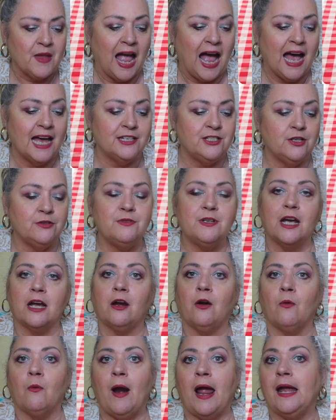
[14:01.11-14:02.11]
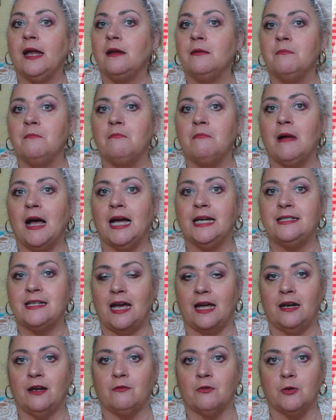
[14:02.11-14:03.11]
I do decorate my
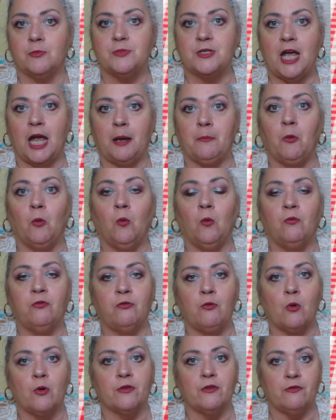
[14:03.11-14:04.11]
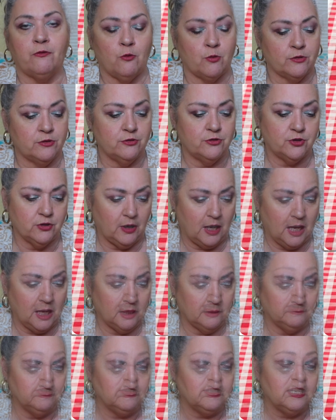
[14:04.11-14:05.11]
dining room table for the 4th of
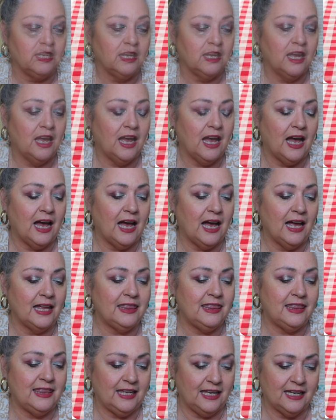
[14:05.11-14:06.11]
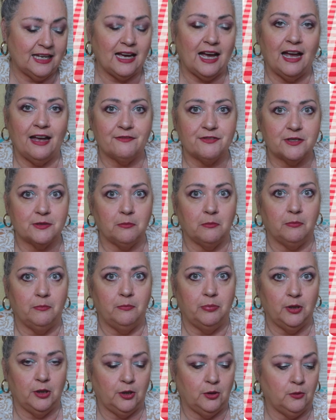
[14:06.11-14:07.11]
July. I think I have some
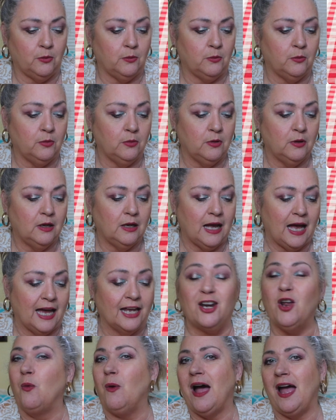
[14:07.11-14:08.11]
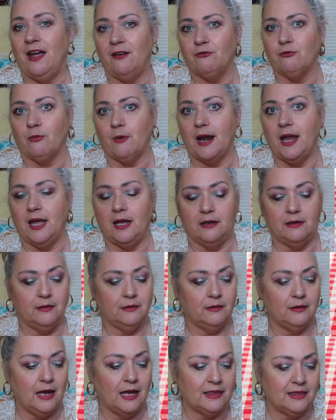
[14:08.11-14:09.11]
blue. I know I have red.
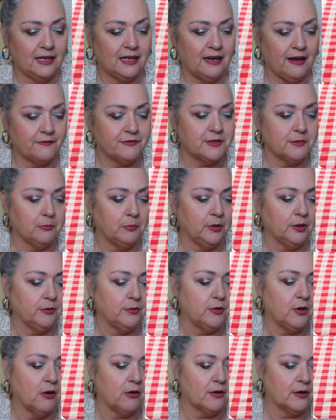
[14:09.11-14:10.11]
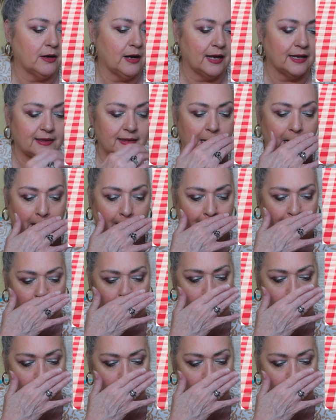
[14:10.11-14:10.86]
I think I have some blue yarn like that.